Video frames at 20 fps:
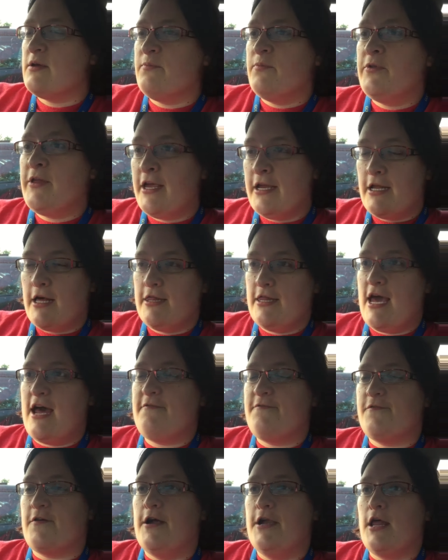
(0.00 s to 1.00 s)
complain on
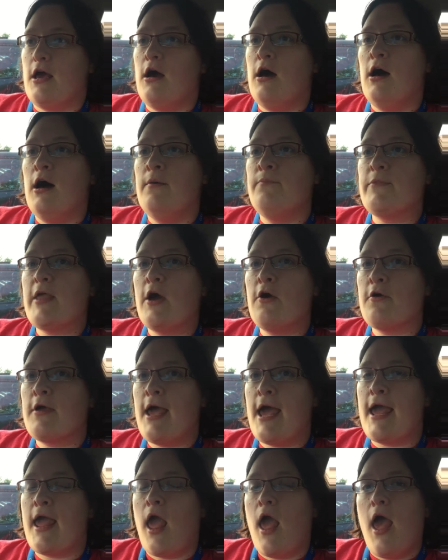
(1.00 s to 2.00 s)
that front.
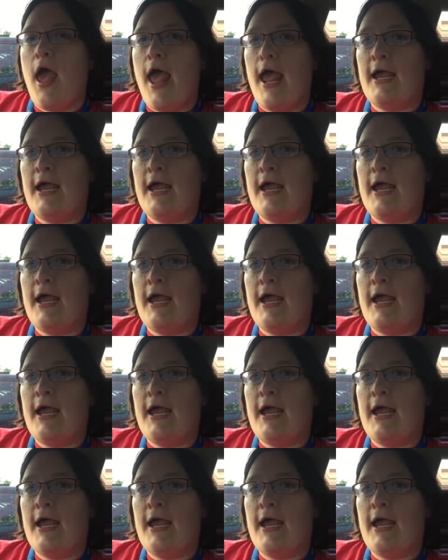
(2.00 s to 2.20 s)
Okay,